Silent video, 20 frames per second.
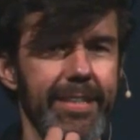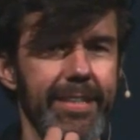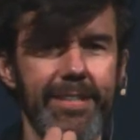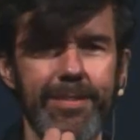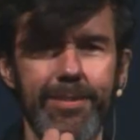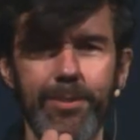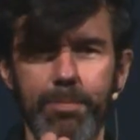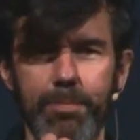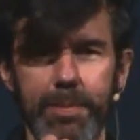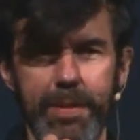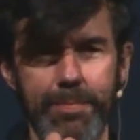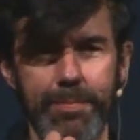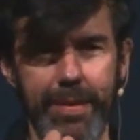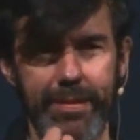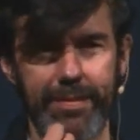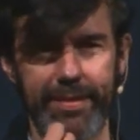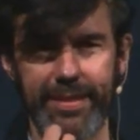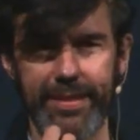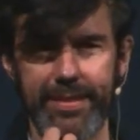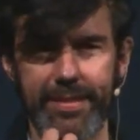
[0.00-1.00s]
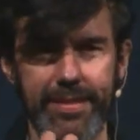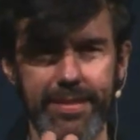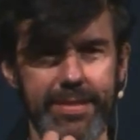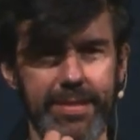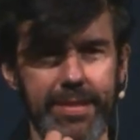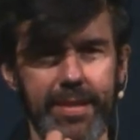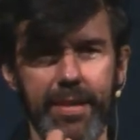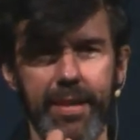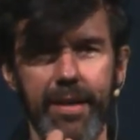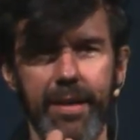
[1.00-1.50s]
these stupid
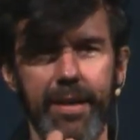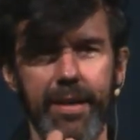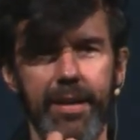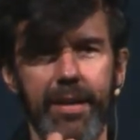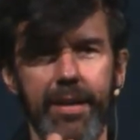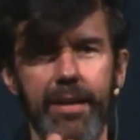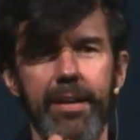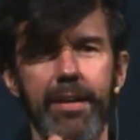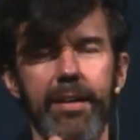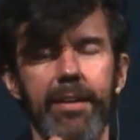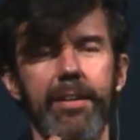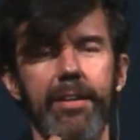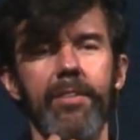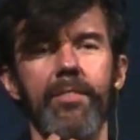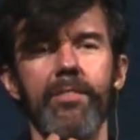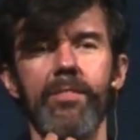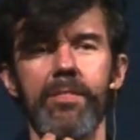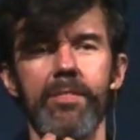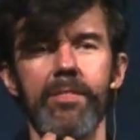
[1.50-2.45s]
Americans. oh.